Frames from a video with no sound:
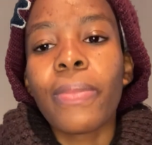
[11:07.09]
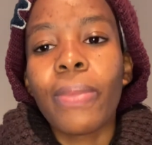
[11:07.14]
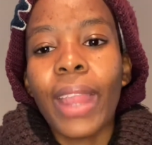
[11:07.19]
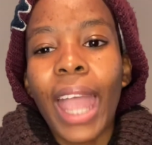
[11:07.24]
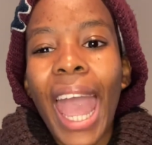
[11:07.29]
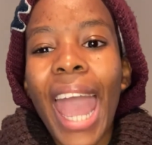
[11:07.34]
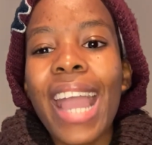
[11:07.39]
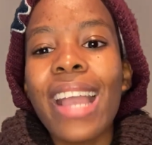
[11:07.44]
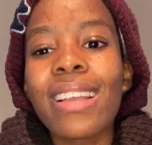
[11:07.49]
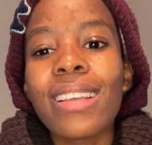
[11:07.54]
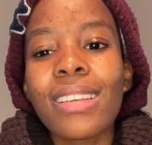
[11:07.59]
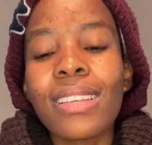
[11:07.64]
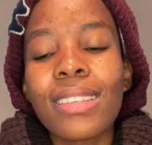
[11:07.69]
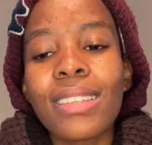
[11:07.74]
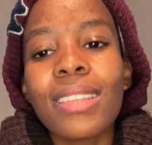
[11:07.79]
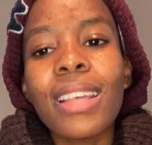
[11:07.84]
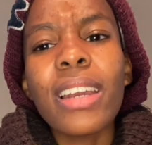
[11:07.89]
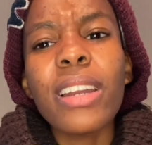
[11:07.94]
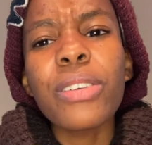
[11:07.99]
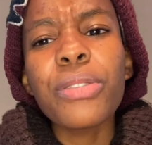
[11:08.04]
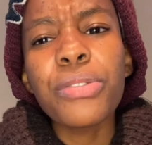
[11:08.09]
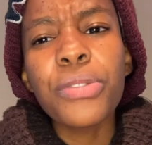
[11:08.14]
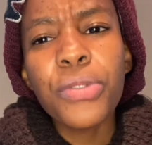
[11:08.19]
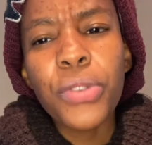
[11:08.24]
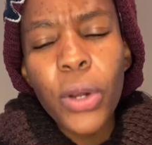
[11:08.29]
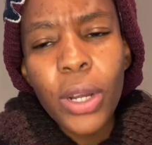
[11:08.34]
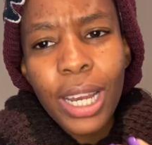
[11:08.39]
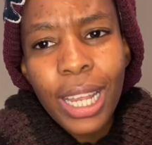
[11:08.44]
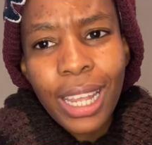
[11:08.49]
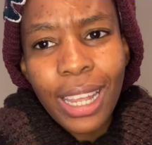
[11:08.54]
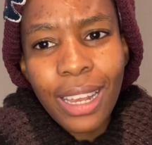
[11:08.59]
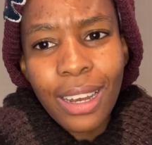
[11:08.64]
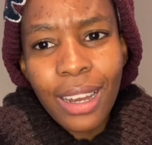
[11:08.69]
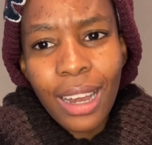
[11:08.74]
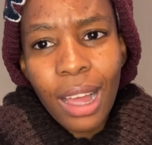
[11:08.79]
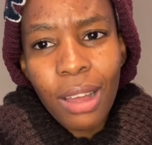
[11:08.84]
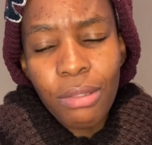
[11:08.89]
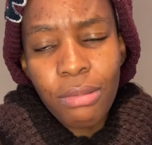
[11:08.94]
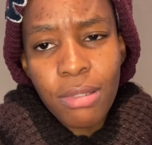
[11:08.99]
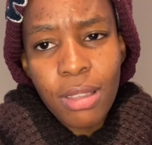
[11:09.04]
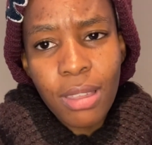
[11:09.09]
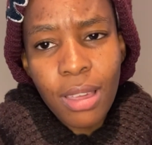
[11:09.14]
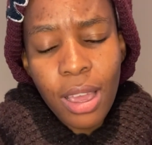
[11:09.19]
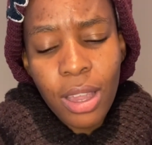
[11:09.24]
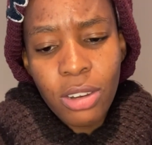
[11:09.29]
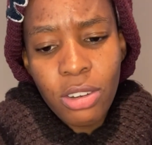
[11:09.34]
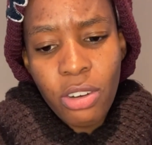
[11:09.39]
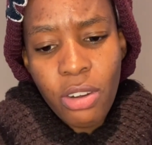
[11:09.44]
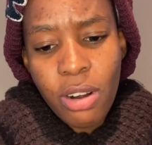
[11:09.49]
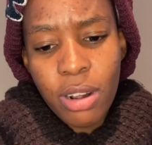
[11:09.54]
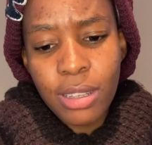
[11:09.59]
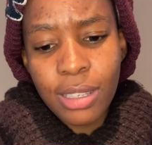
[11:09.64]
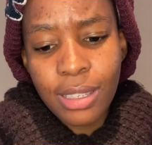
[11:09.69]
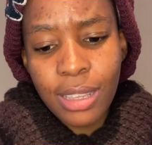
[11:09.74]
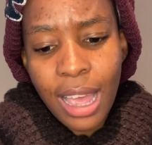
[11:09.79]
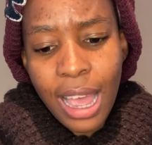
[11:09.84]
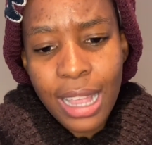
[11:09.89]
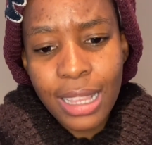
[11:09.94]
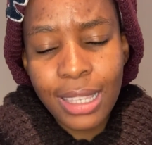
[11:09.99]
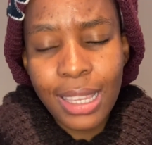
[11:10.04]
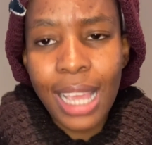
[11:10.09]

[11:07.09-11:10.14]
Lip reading: I started falling in love with actuarial science.